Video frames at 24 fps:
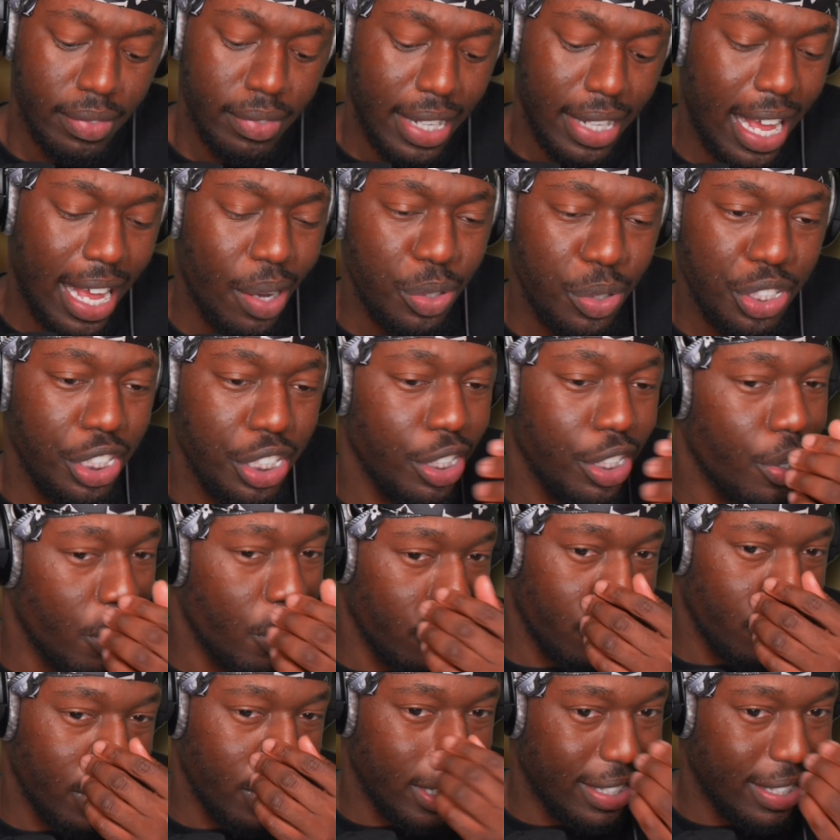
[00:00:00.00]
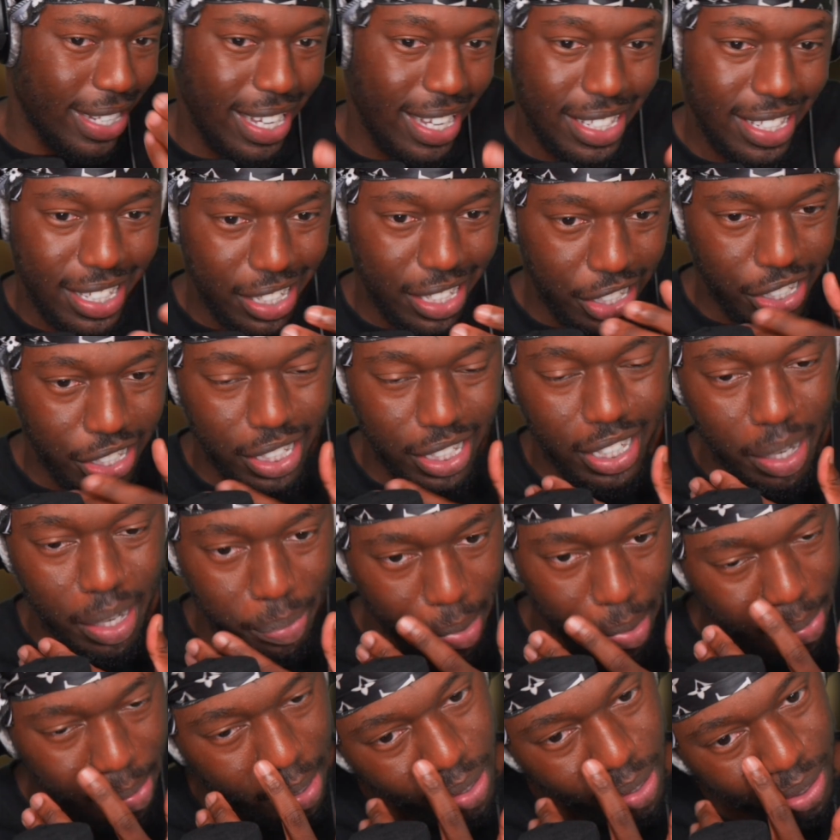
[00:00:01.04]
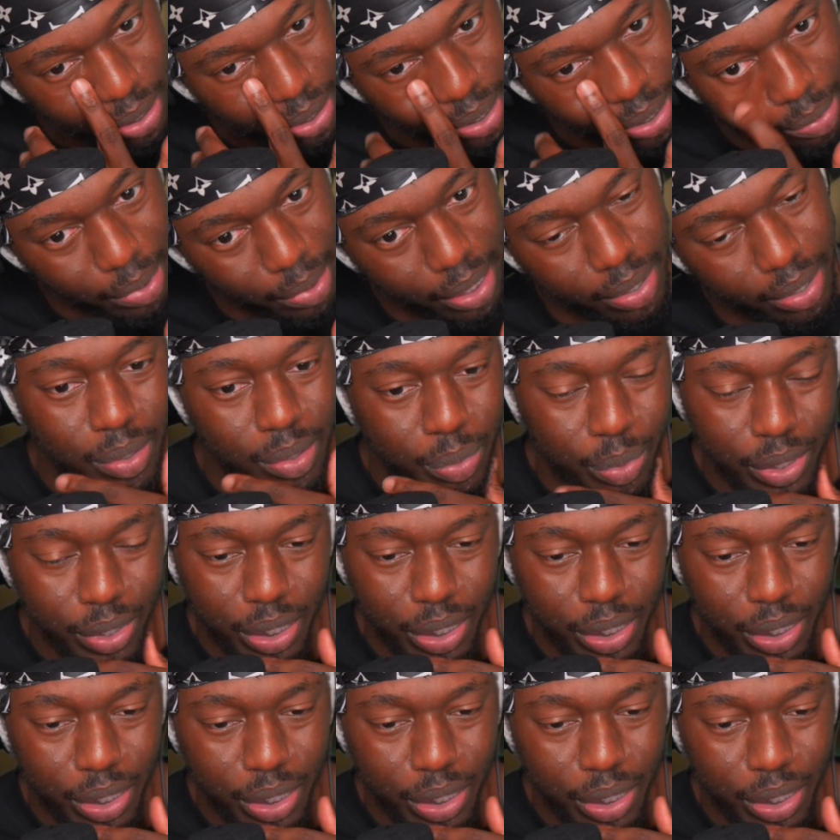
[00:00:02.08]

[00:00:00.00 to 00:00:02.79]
How is she going on a date? Didn't she get proposed to, bro?